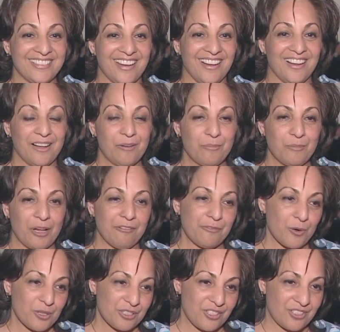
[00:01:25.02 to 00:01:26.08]
of
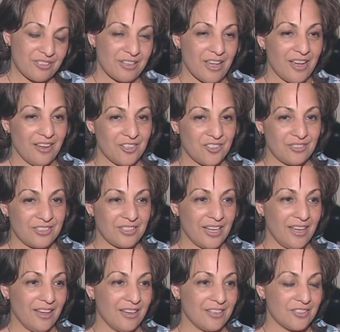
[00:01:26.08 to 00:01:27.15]
course,
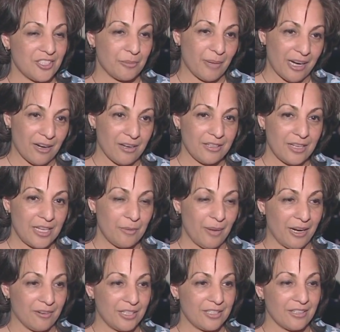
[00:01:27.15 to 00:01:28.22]
he
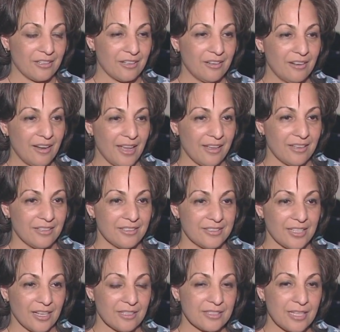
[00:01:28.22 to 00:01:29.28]
married her, and
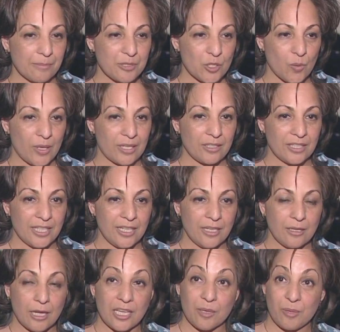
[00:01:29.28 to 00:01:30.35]

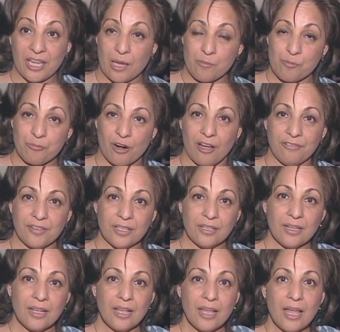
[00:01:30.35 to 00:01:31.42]
subsequently he became a prophet.
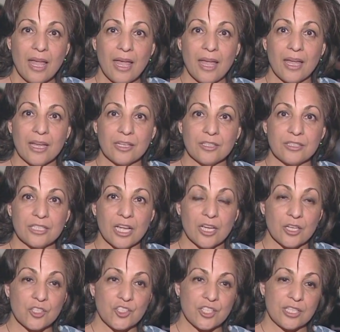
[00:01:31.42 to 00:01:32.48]
And
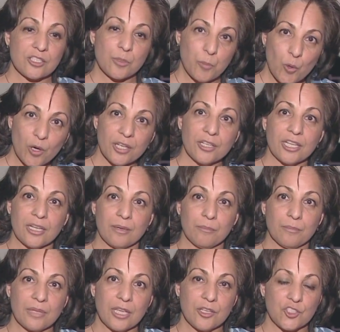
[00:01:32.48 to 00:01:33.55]
she supported
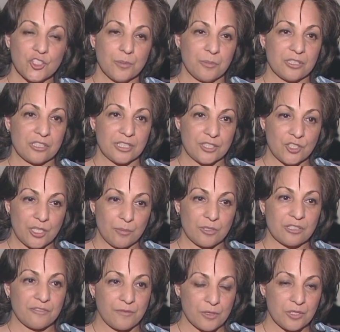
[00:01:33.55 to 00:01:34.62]
him. She was
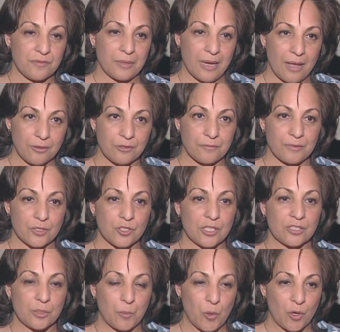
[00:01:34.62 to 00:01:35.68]
the first philanthropist. She
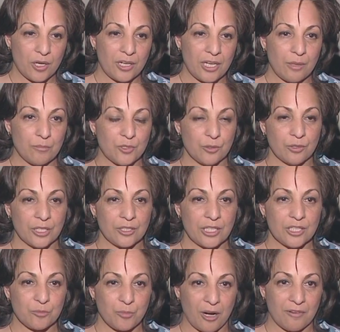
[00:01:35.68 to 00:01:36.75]
supported him during
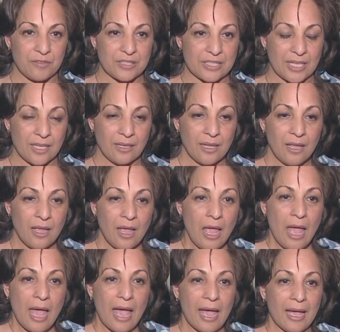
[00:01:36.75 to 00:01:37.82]
his prophecy.
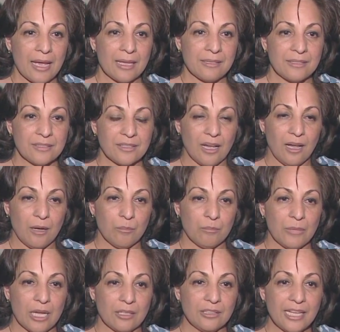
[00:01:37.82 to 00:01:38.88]
And
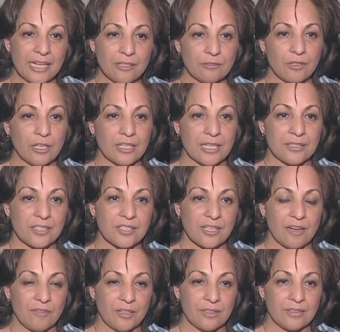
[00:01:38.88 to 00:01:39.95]
later on, I
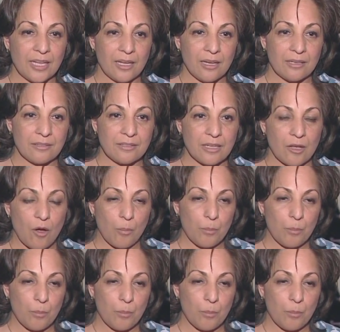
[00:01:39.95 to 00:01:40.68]
discovered that